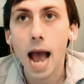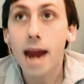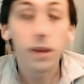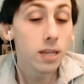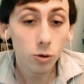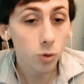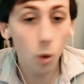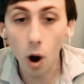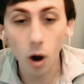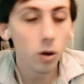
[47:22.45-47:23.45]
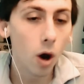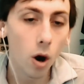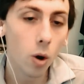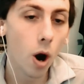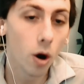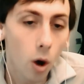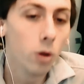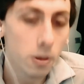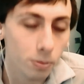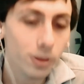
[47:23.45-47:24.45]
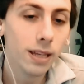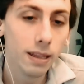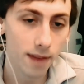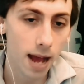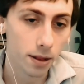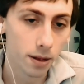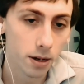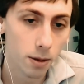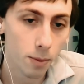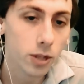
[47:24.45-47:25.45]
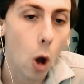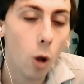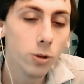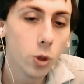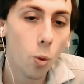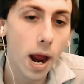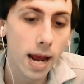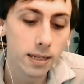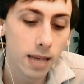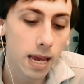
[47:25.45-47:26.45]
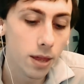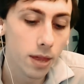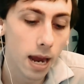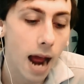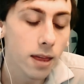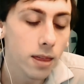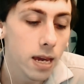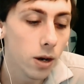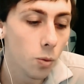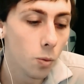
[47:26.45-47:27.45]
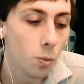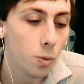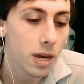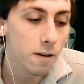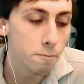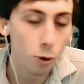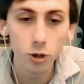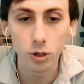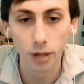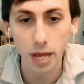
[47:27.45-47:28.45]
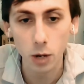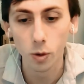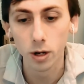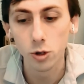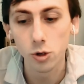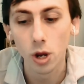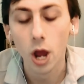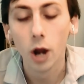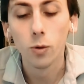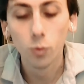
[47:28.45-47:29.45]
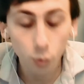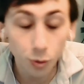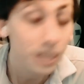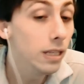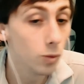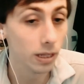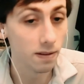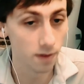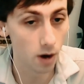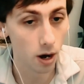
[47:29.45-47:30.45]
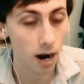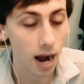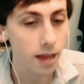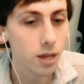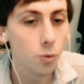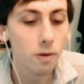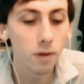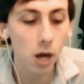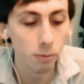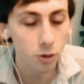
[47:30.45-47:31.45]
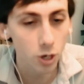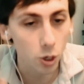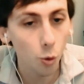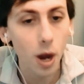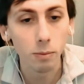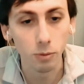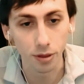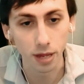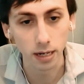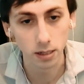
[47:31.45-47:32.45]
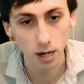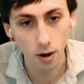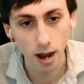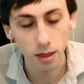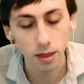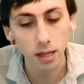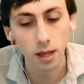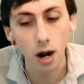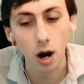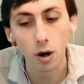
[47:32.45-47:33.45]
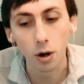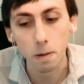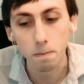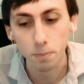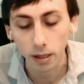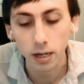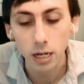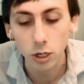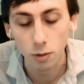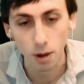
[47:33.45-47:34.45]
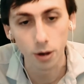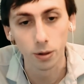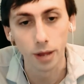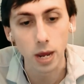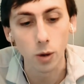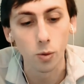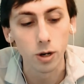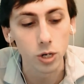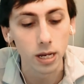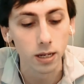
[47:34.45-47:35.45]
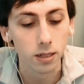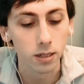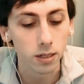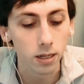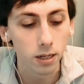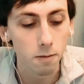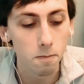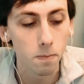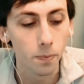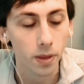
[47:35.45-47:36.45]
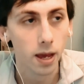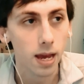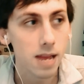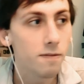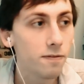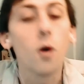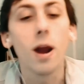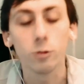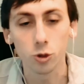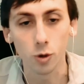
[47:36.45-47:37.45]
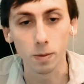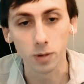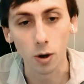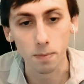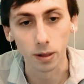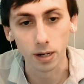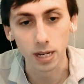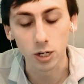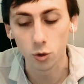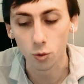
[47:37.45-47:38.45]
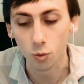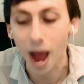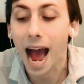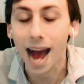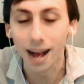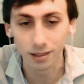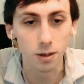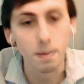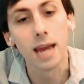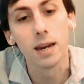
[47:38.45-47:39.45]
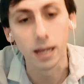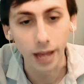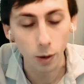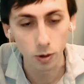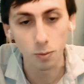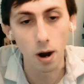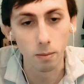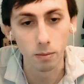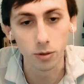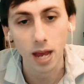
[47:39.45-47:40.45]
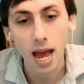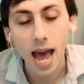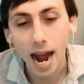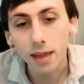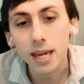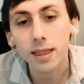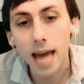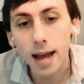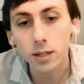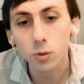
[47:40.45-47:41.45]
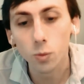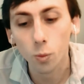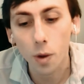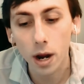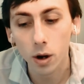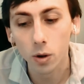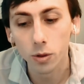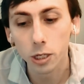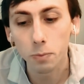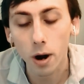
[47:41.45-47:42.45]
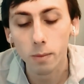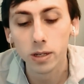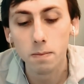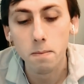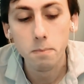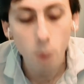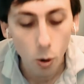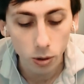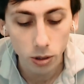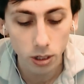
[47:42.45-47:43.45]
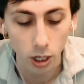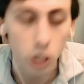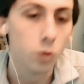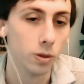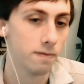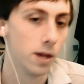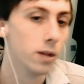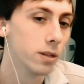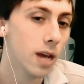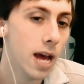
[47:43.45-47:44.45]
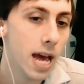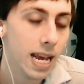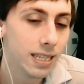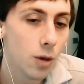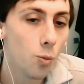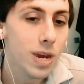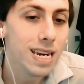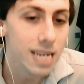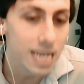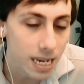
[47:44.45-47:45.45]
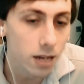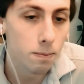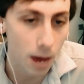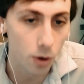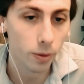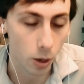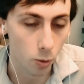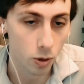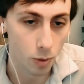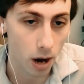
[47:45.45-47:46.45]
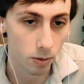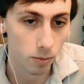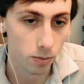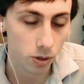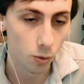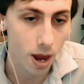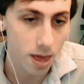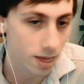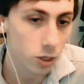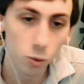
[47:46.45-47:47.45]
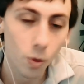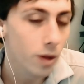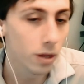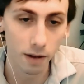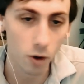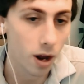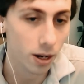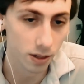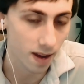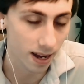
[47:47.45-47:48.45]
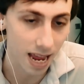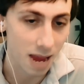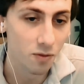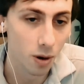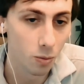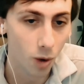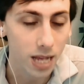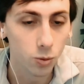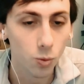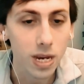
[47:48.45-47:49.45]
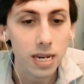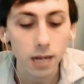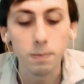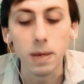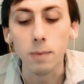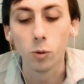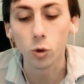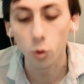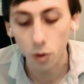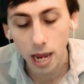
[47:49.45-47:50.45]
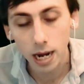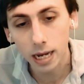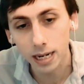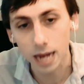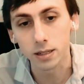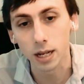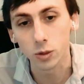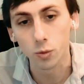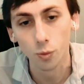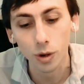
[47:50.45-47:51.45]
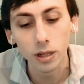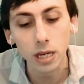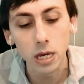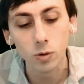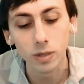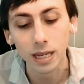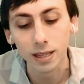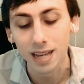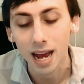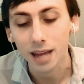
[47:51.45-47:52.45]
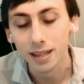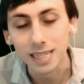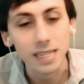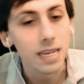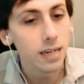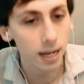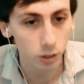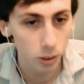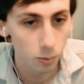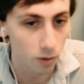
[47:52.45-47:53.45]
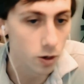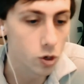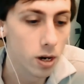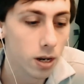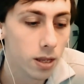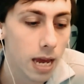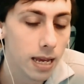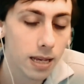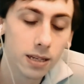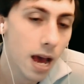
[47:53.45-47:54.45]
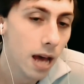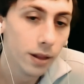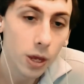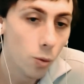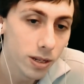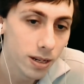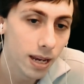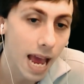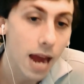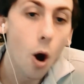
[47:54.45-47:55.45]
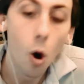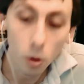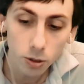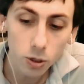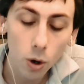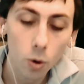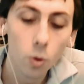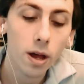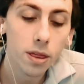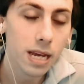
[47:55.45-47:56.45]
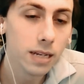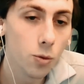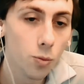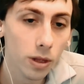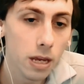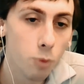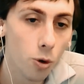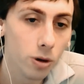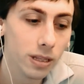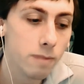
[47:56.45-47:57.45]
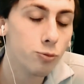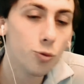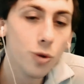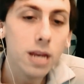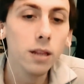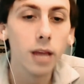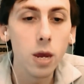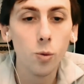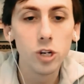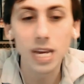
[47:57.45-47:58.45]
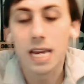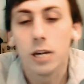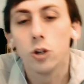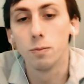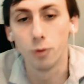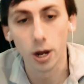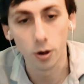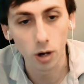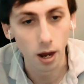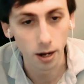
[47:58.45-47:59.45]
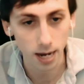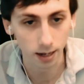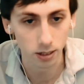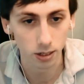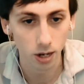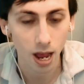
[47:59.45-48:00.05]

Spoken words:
And I think those are all completely valid. But it's also why I say that I think we have pushed language really, really far. I think we've accomplished incredible things there. And I think that our ability to model language far outstrips our ability to ask demanding language problems. And I think that's where this problem is most acutely felt, is that we need better language problems, right? This is where the Clever Hans effect came from, right? Is we need people creating data sets really using this detailed supervision that is linguistic, and also things that really importantly bring language into the broader context,